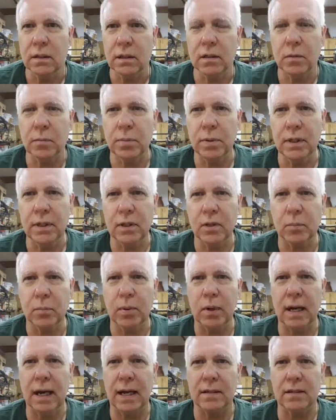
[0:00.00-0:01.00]
to complete the
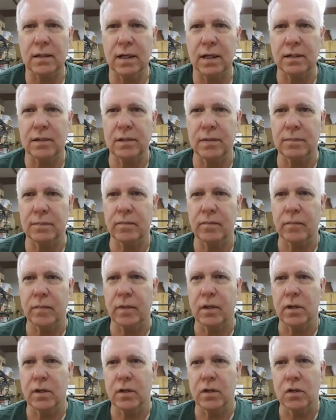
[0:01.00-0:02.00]
process.
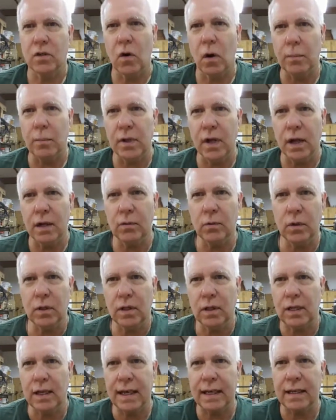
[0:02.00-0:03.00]
So I'm done
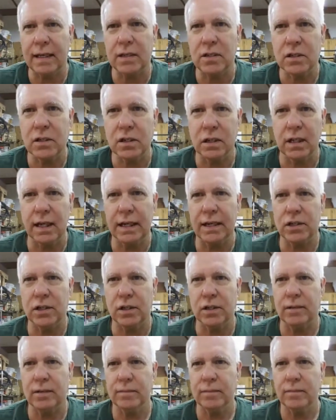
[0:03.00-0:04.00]
with the neck
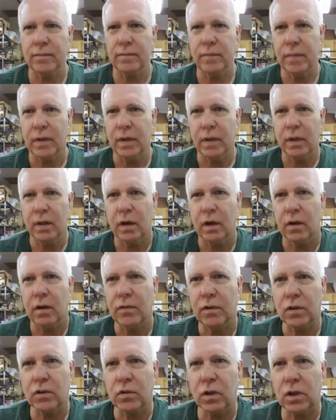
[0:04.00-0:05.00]
installation
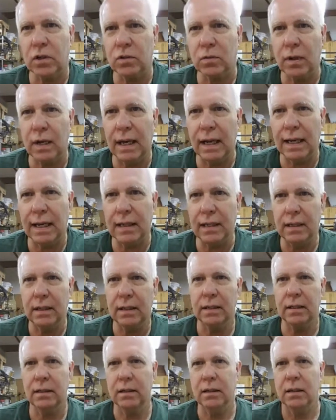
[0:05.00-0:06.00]
of the truss rod